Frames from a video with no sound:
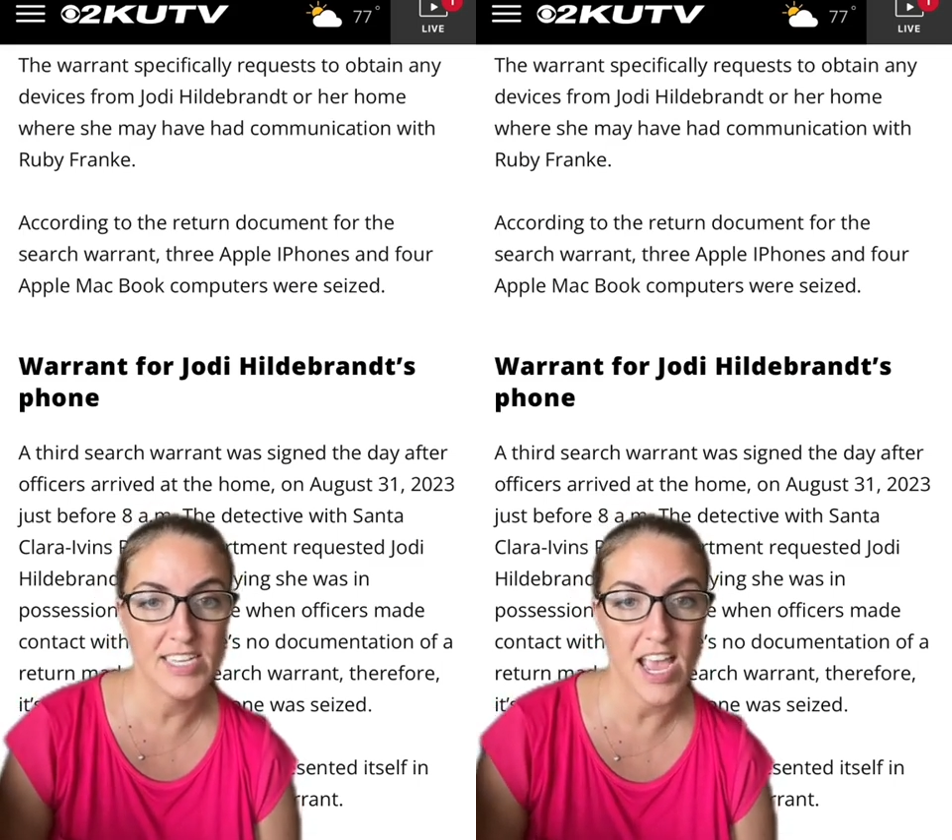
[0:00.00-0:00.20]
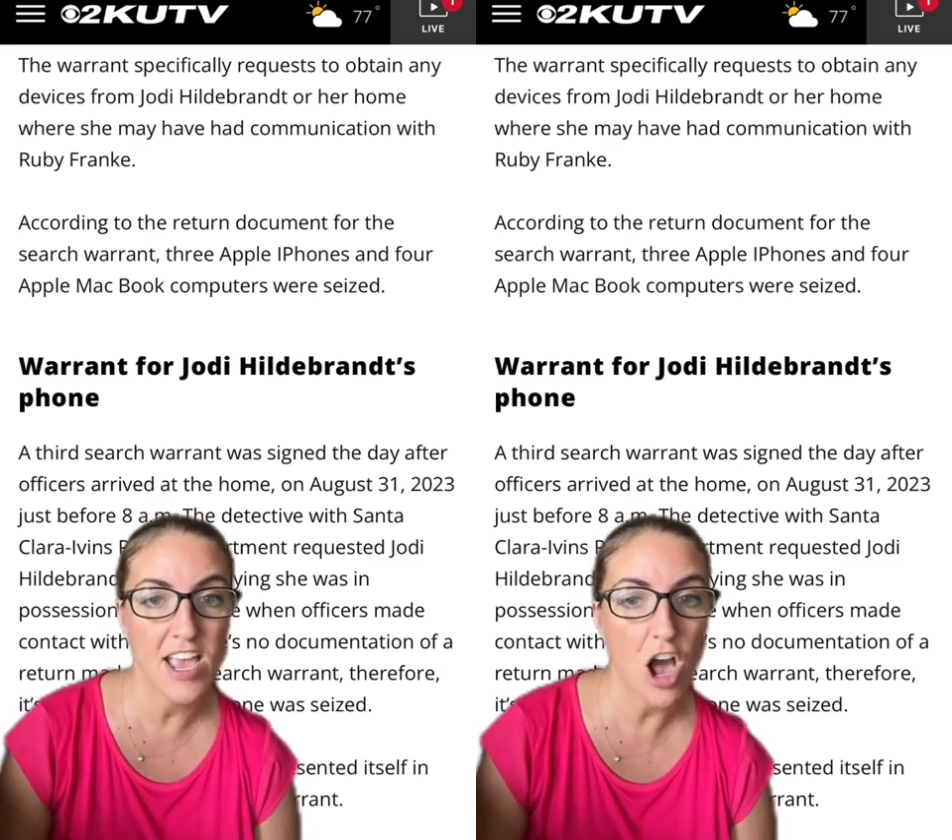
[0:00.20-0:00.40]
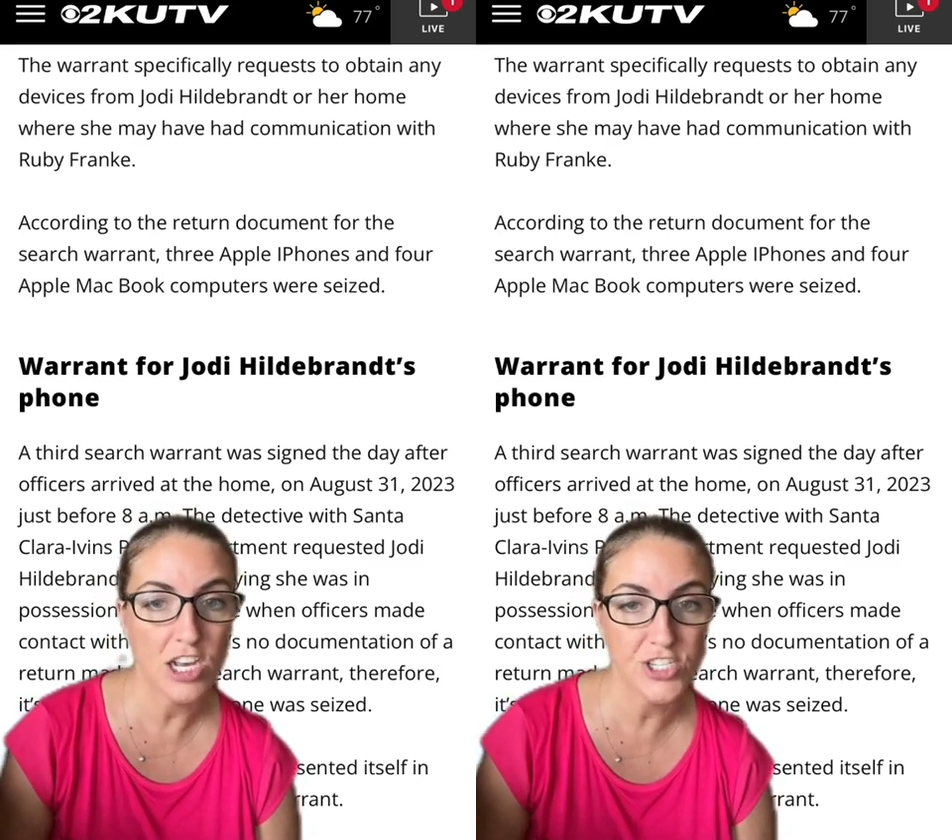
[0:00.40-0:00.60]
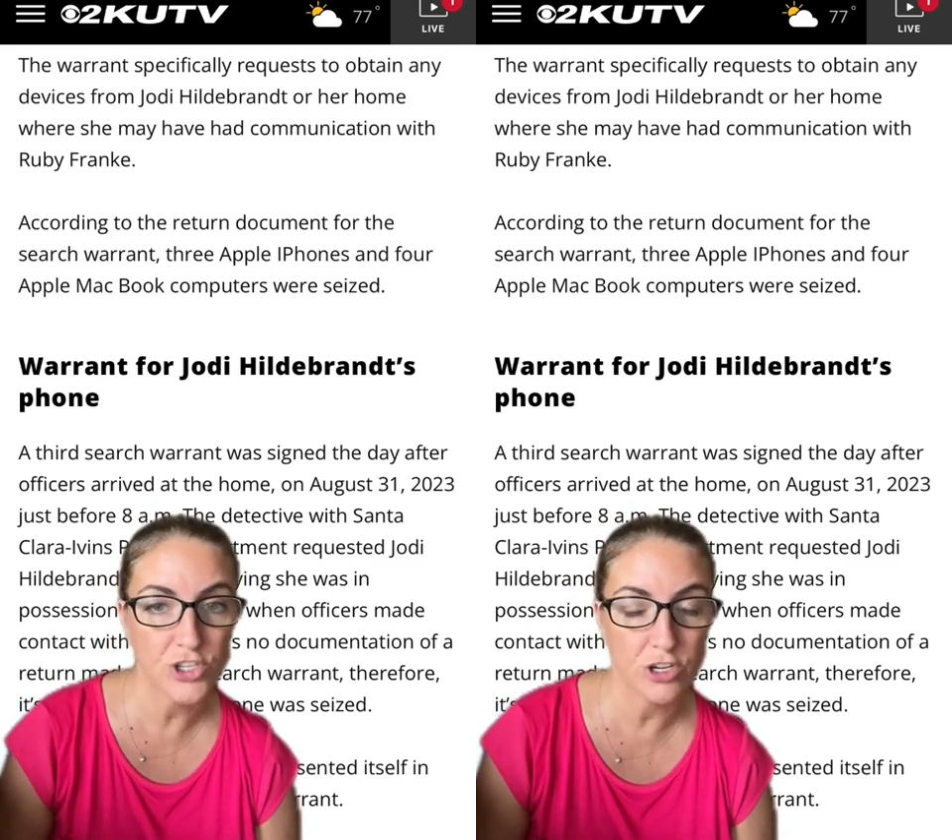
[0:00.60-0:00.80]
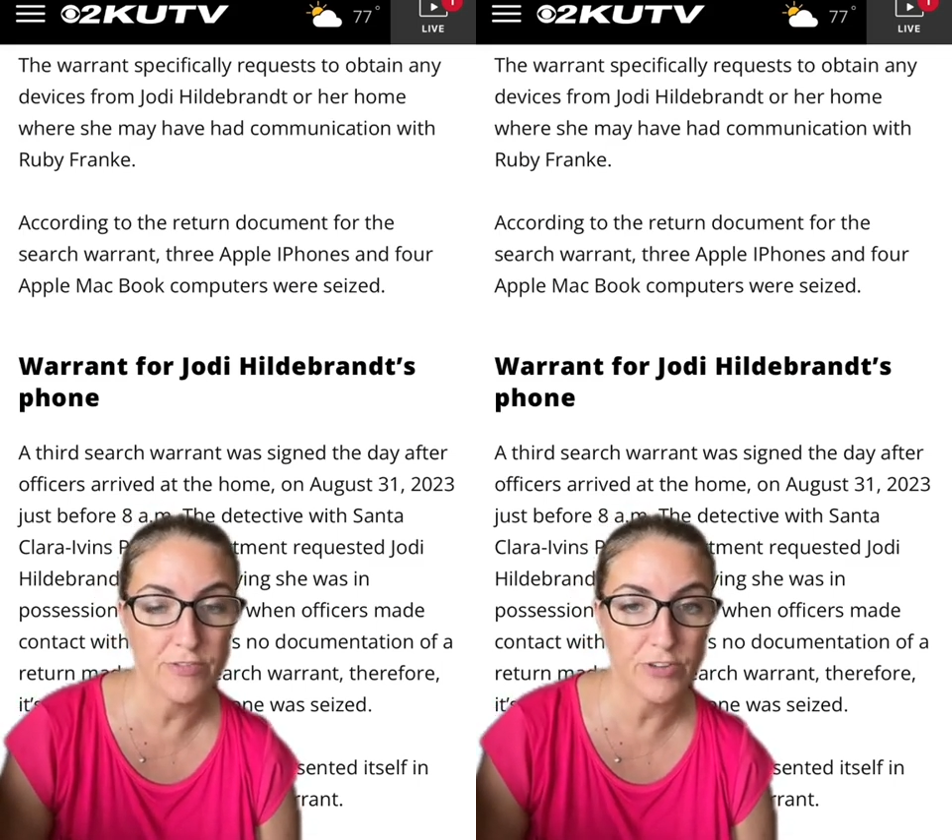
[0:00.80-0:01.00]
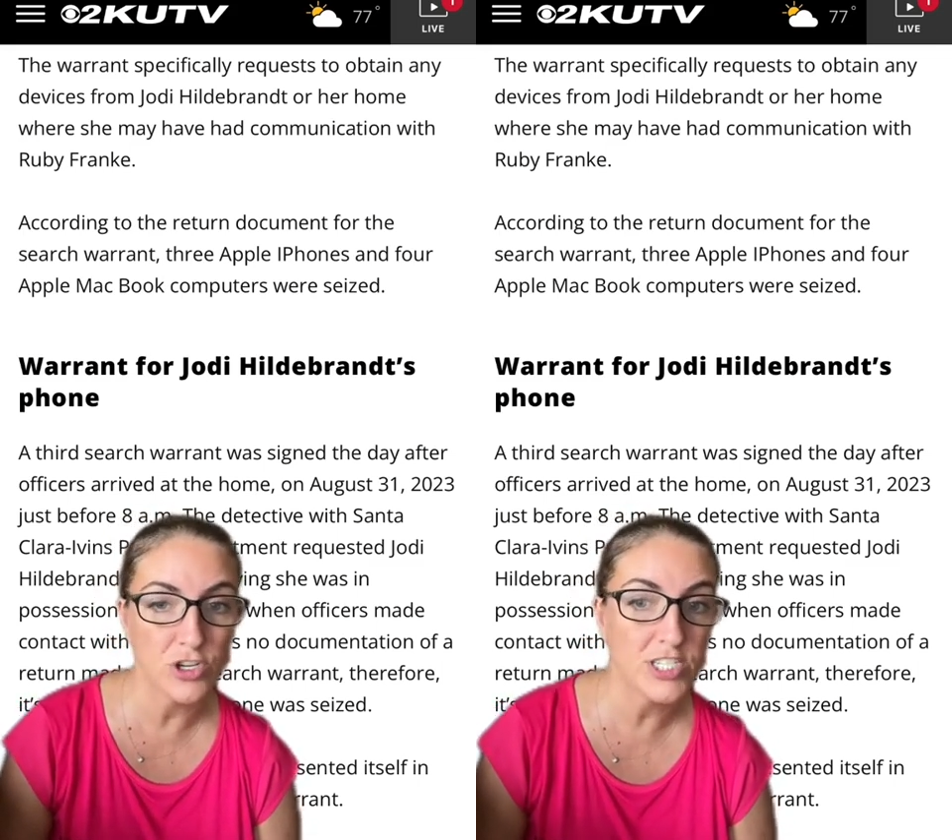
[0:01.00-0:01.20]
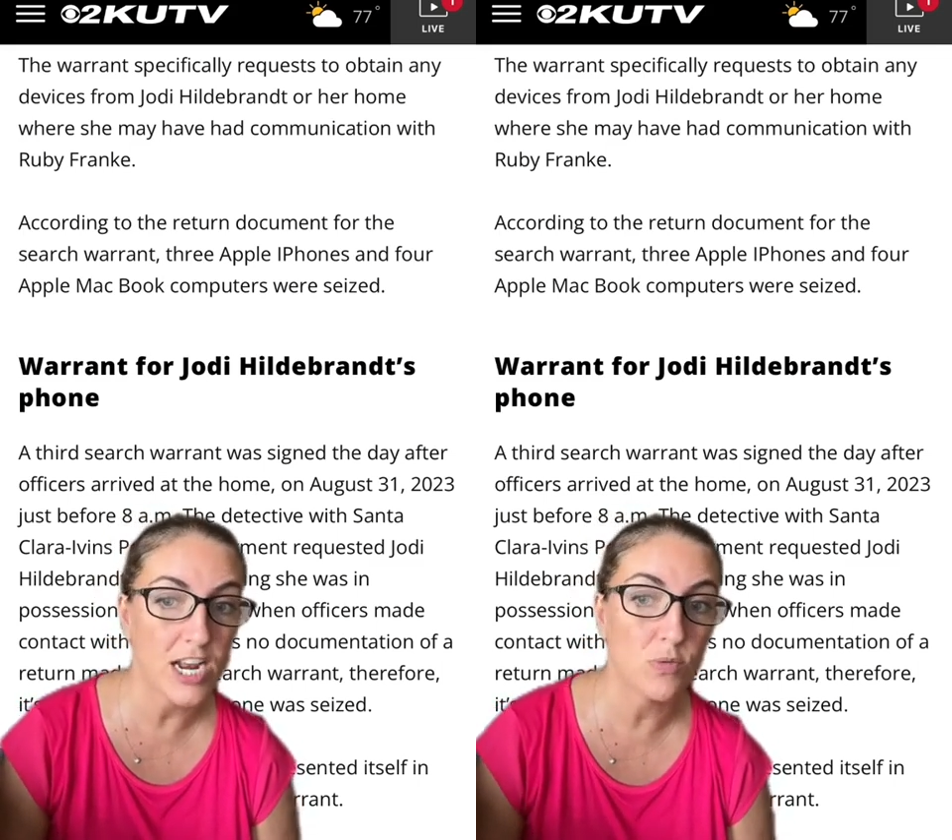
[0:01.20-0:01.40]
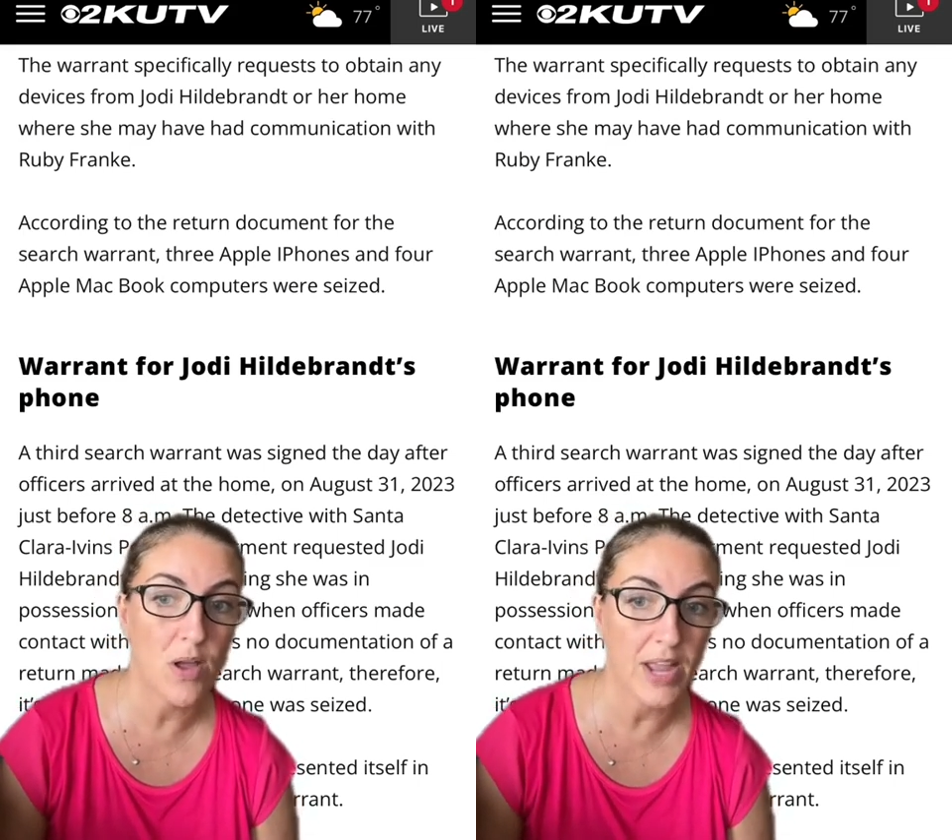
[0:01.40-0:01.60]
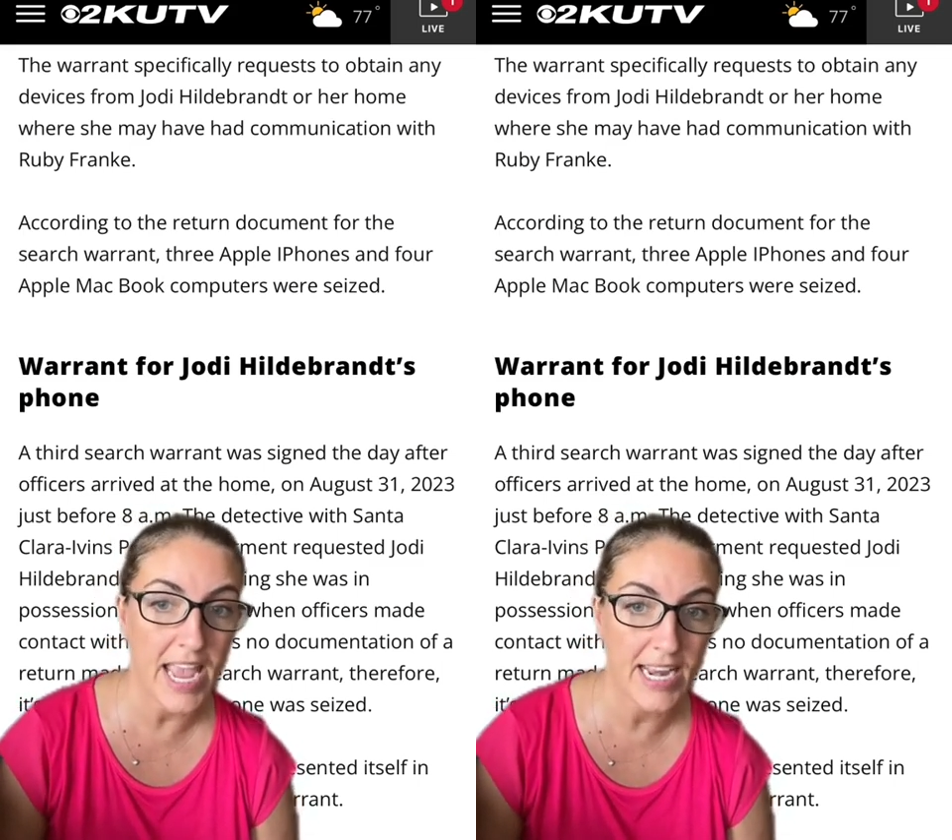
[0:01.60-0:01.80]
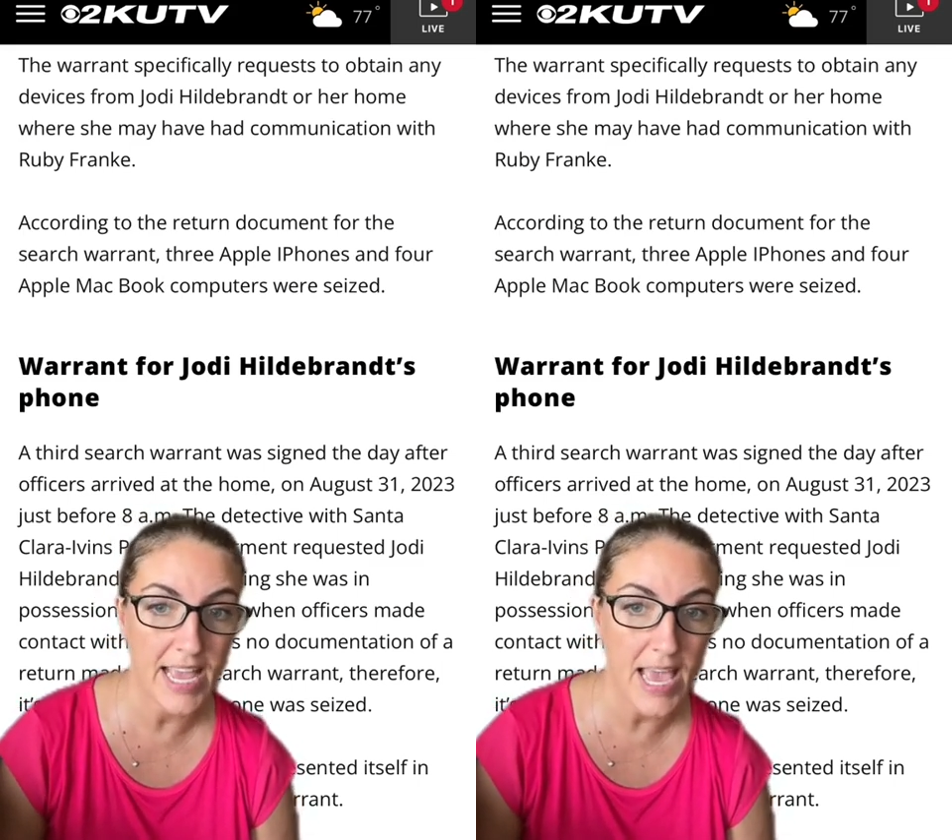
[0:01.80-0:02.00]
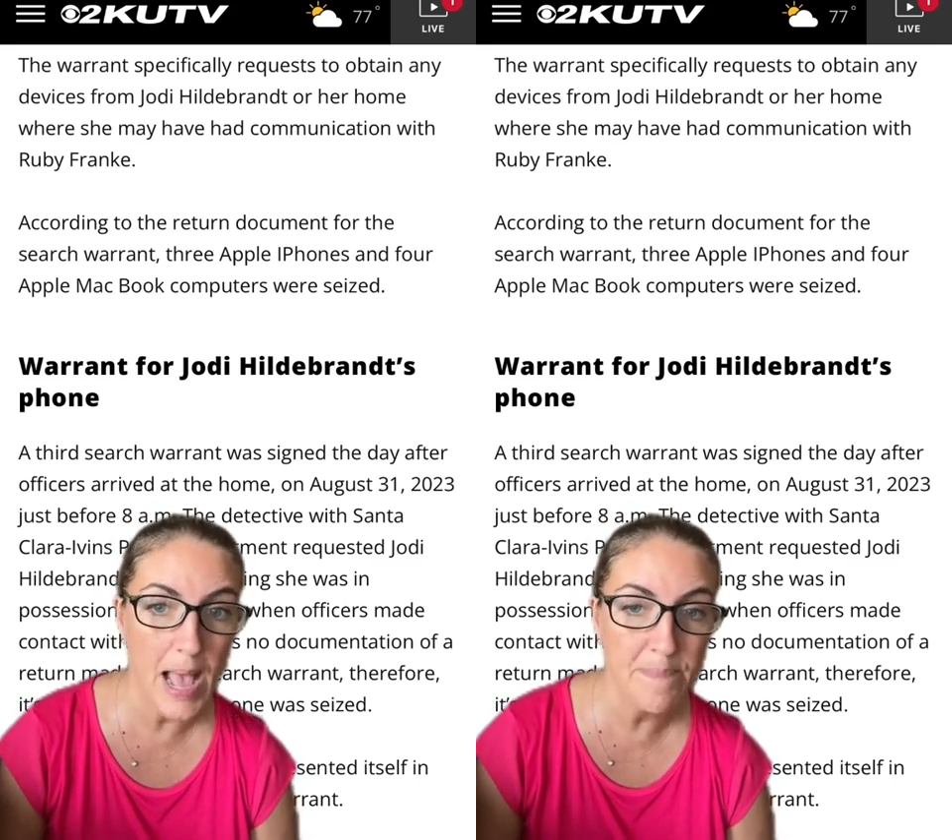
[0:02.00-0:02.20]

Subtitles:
August 31st at around 8 a.m.